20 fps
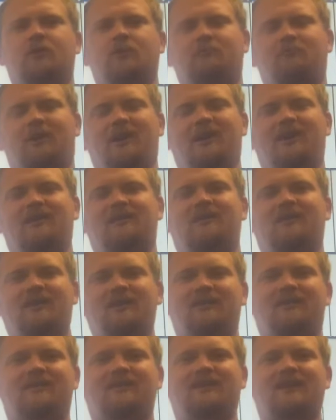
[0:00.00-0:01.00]
but in
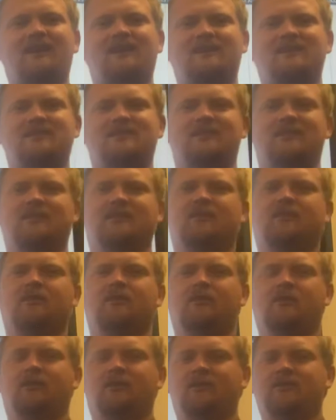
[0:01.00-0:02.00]
this section,
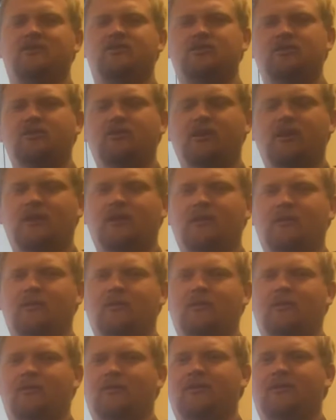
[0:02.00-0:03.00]
in this unit,
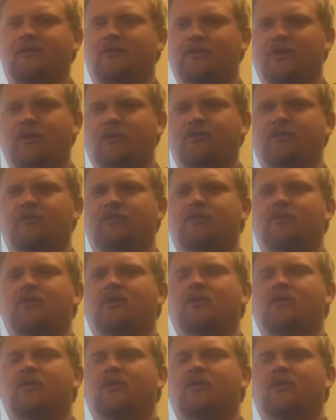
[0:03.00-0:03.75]
in this notes,